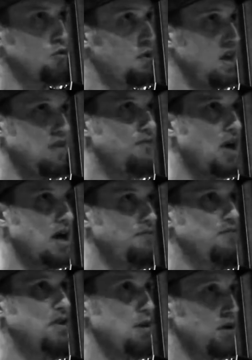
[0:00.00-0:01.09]
25
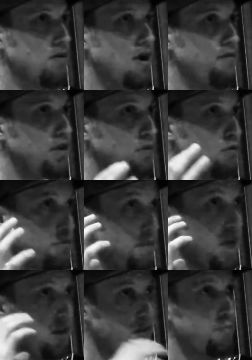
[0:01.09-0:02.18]
demographic, which
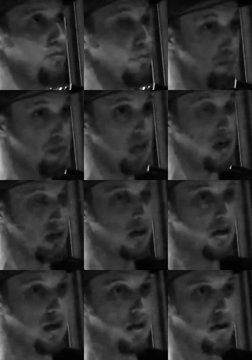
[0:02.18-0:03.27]
makes up the big
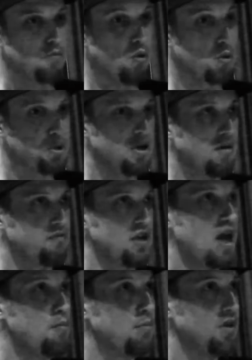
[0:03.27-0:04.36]
portion of the
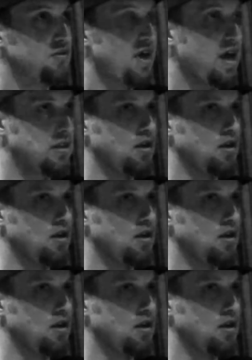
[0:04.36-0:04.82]
numbers at